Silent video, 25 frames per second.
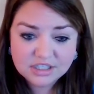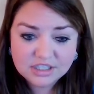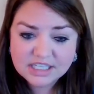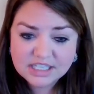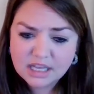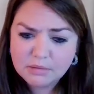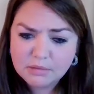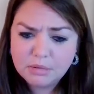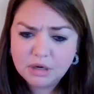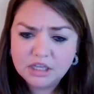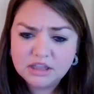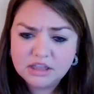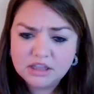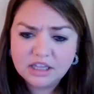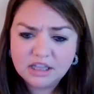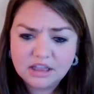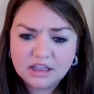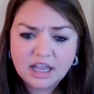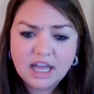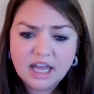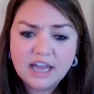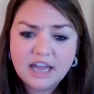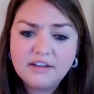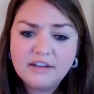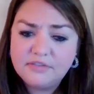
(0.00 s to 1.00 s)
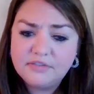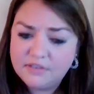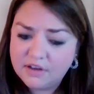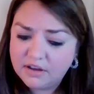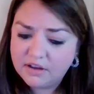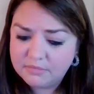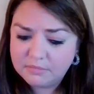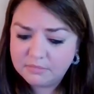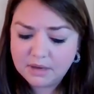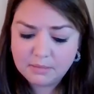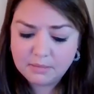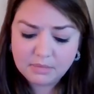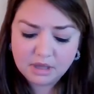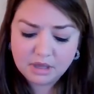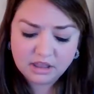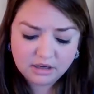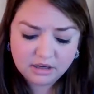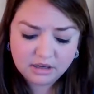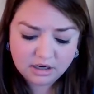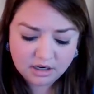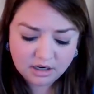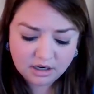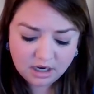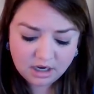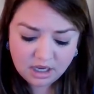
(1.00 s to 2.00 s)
celebrate the life of my mother.